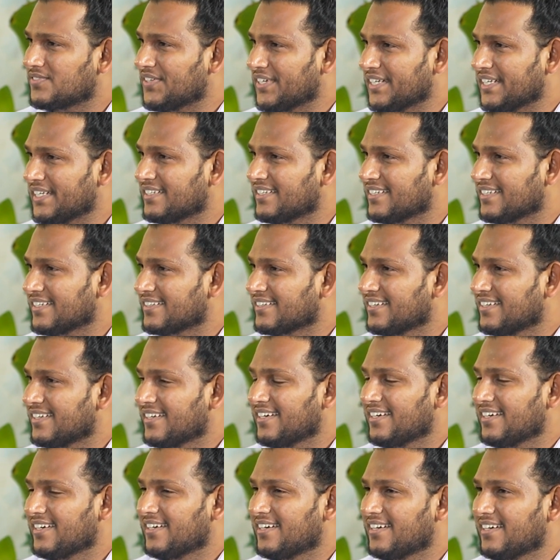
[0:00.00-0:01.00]
right? Like
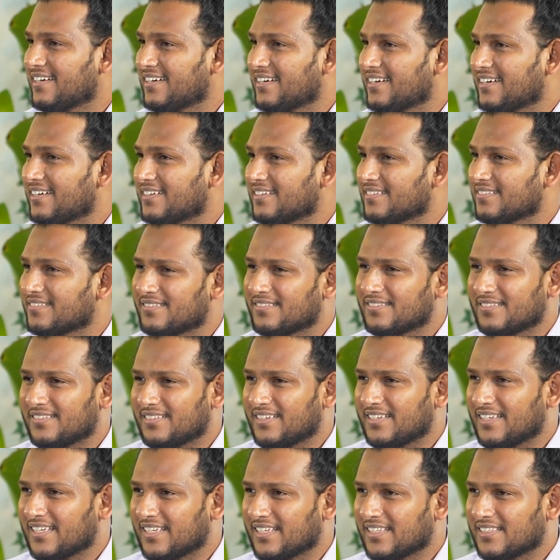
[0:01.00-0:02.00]

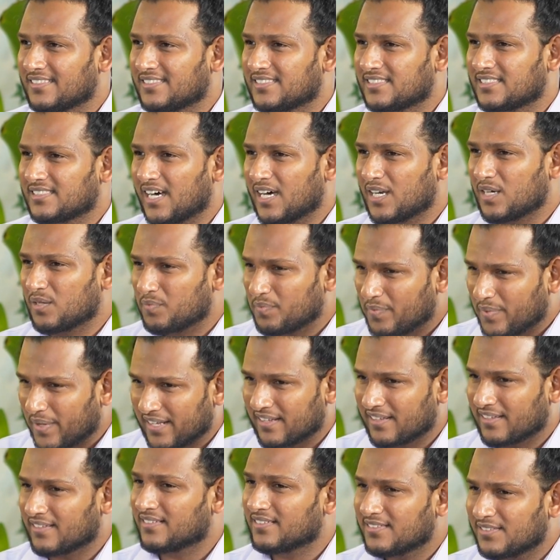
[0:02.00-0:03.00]
it's
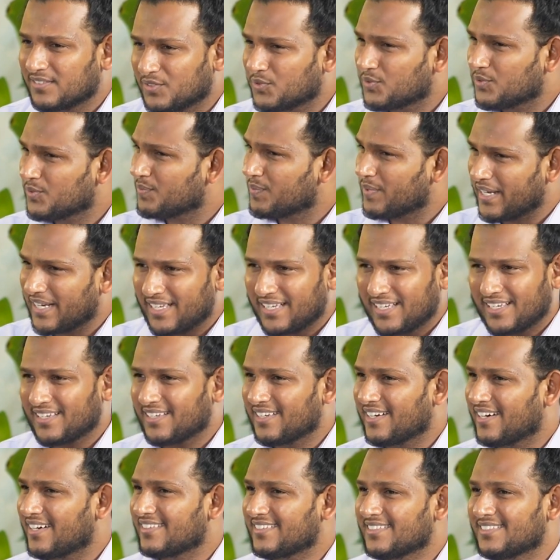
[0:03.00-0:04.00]
unparalleled to
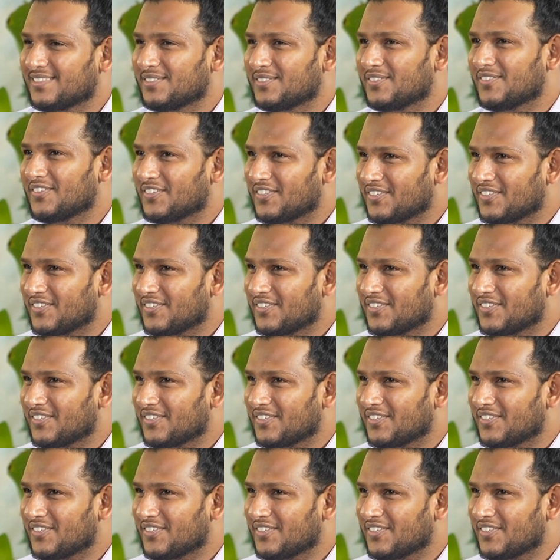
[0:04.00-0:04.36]
many other